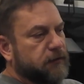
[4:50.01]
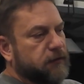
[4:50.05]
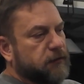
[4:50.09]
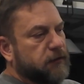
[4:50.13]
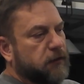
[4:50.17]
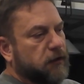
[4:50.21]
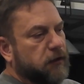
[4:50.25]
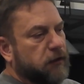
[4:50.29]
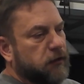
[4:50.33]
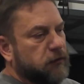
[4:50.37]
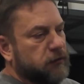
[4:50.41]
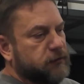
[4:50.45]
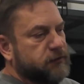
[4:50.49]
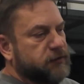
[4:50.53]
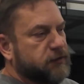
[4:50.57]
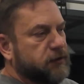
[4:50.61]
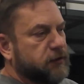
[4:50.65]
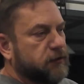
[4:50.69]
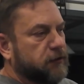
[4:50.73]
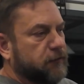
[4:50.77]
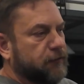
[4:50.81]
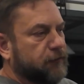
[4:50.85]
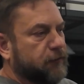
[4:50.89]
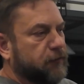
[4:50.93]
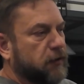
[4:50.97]
the all
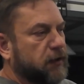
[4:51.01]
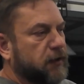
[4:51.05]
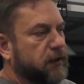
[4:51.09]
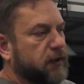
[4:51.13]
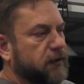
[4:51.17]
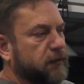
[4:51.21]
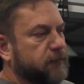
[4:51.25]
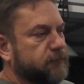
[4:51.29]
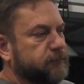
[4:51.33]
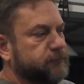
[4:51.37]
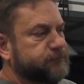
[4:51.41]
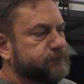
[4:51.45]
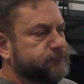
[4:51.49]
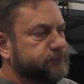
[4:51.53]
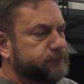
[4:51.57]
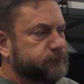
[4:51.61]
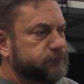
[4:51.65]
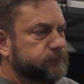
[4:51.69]
steel frame,